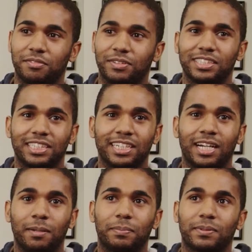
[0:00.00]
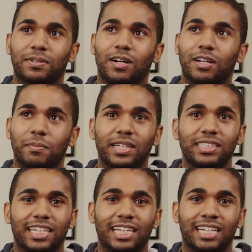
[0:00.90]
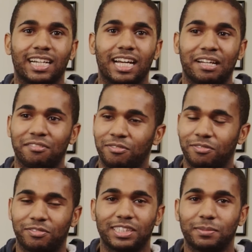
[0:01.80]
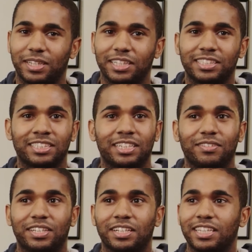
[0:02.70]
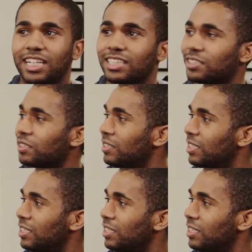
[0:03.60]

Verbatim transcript: finishing up on Monday. I've finished my thesis and everything like that, so.